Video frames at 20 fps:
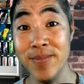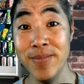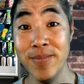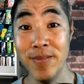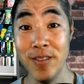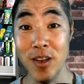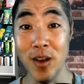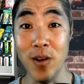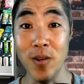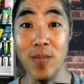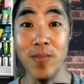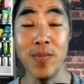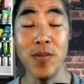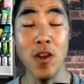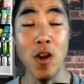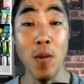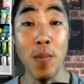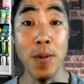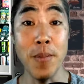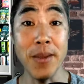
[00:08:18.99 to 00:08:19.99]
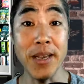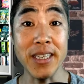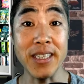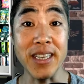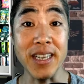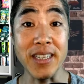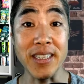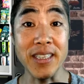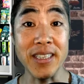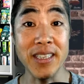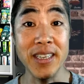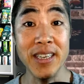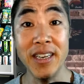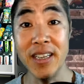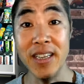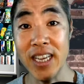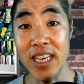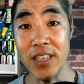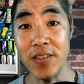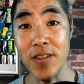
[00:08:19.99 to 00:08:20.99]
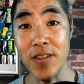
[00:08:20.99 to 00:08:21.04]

So hope it makes sense. Thanks very